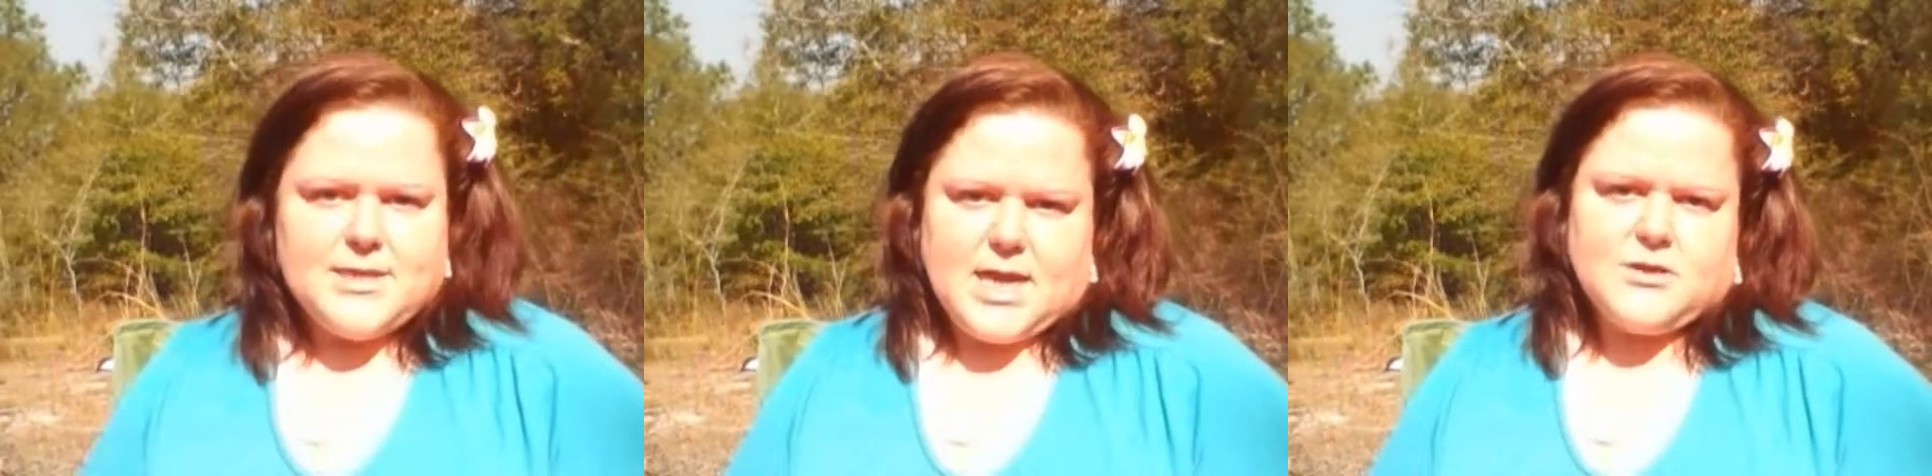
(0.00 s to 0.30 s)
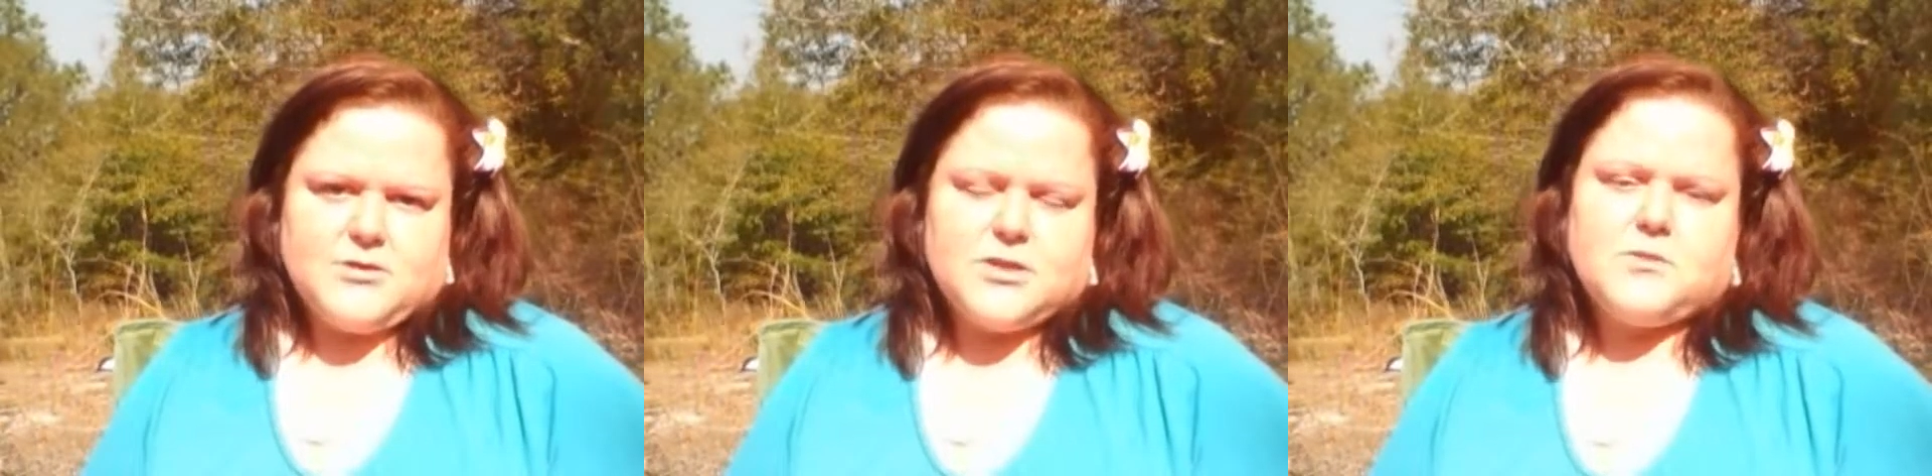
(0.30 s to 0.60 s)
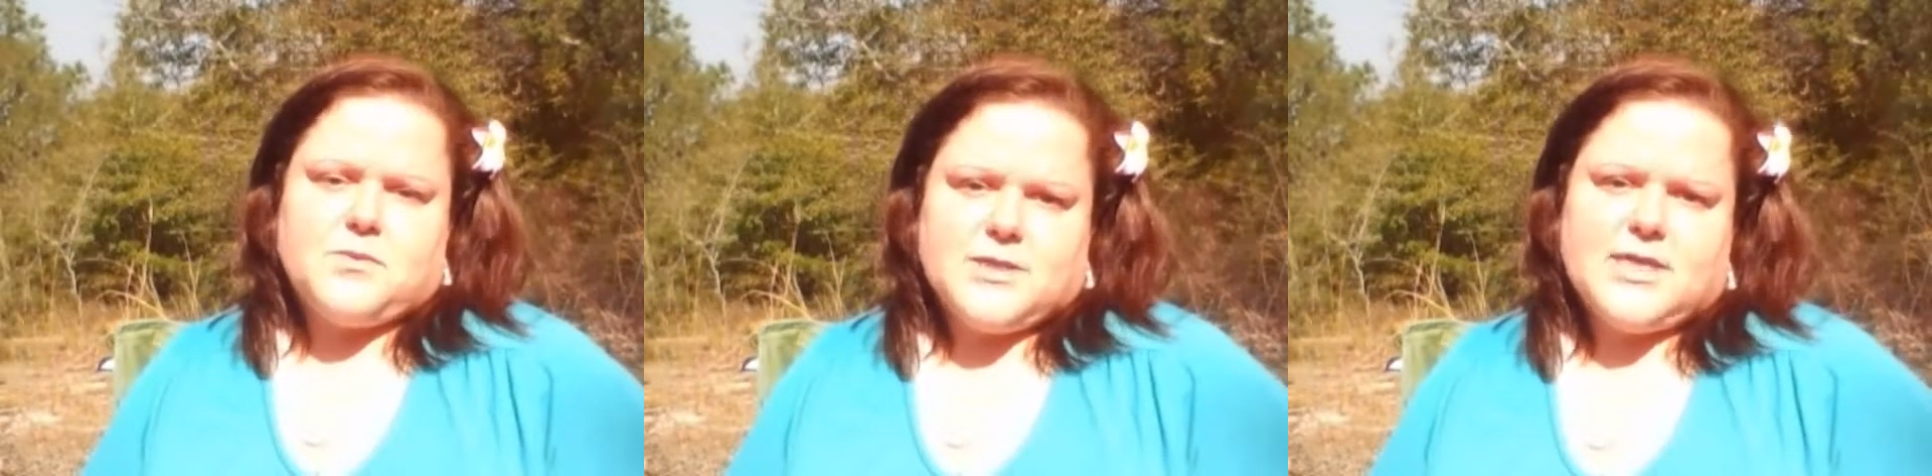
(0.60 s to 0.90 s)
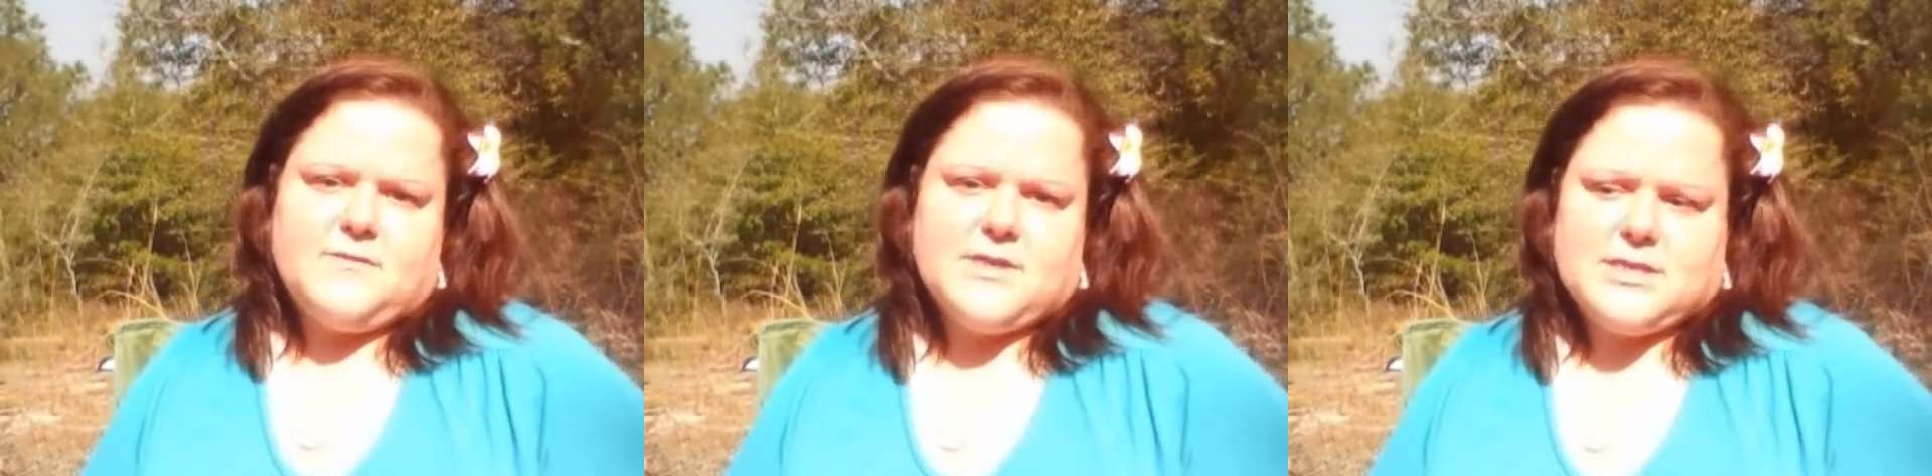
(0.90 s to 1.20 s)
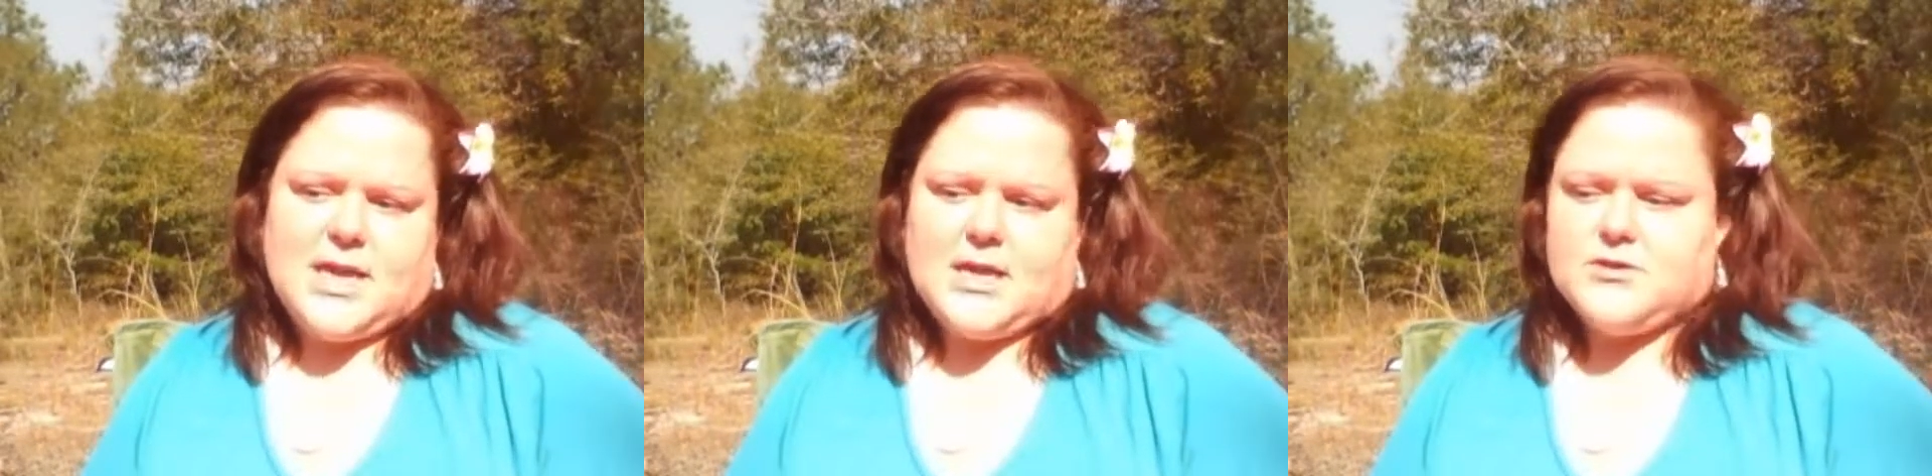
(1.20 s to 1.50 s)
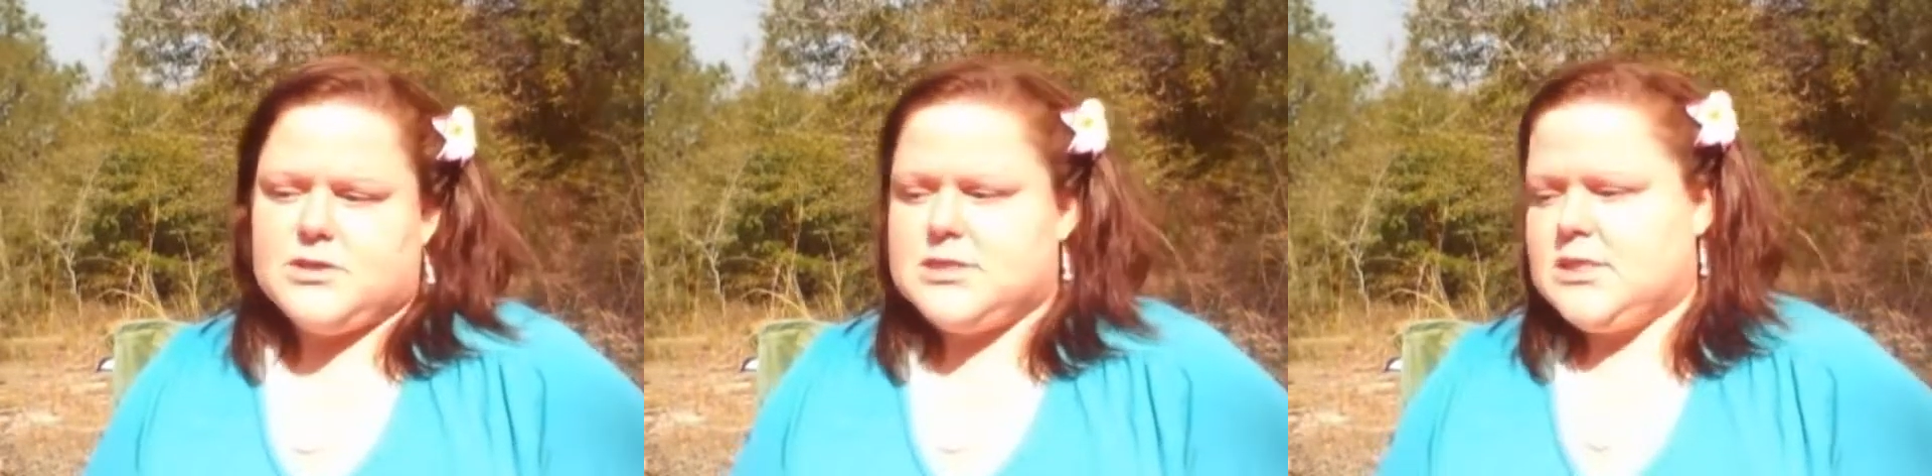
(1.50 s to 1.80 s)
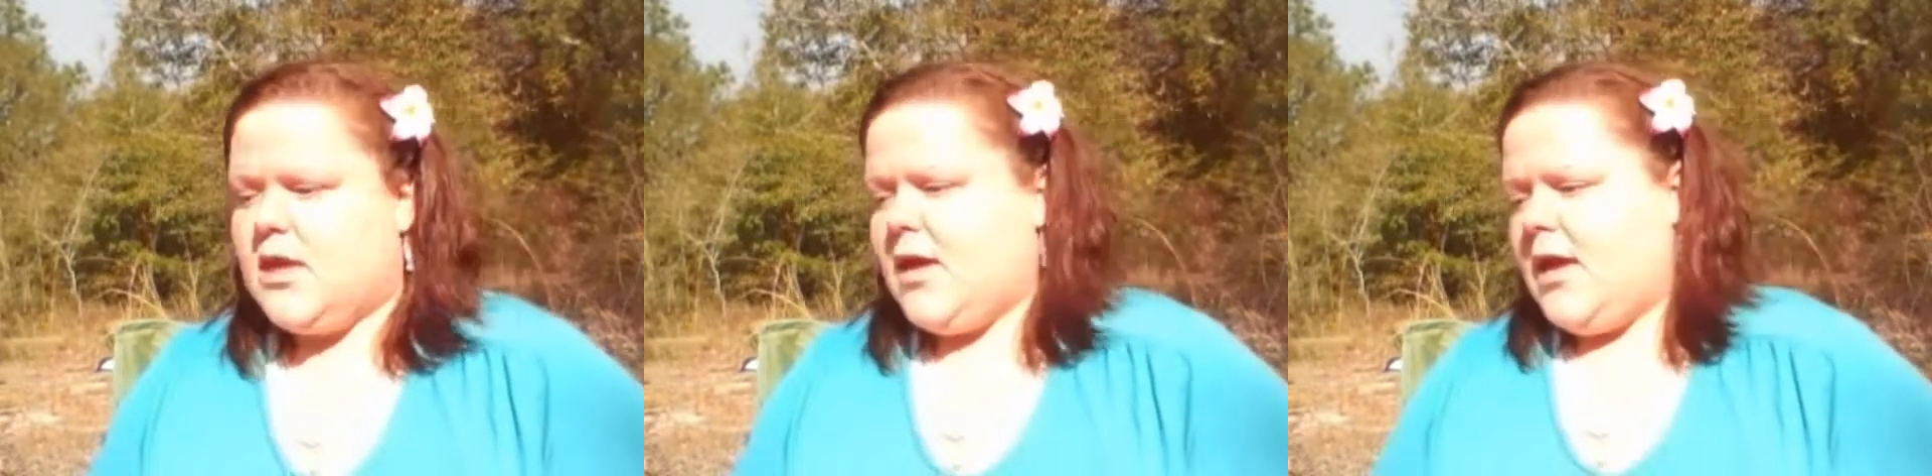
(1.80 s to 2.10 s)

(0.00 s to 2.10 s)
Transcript: dangerous or perceived as dangerous.